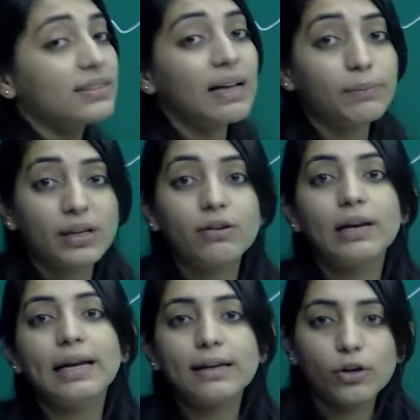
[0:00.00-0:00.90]
is something
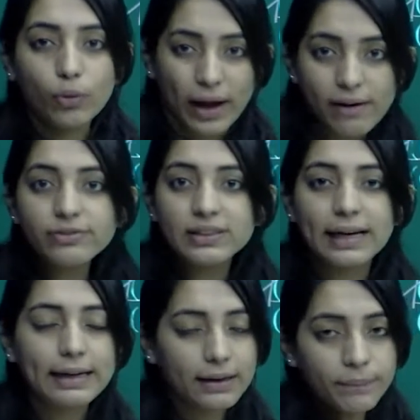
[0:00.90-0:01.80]
related to F
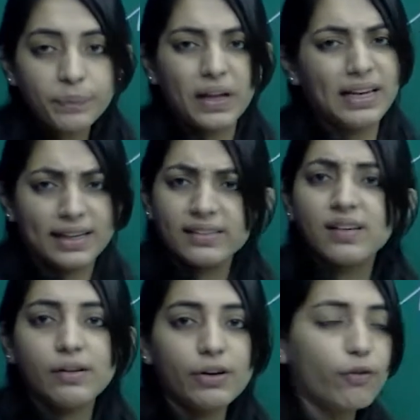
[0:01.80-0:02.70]
center. Let us
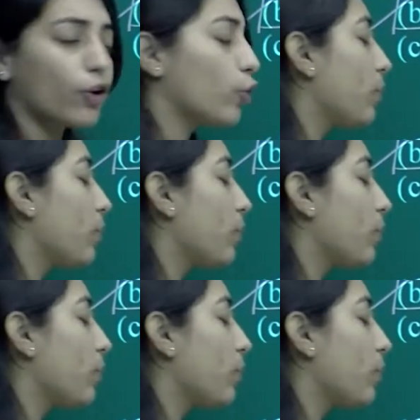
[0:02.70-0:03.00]
leave it for two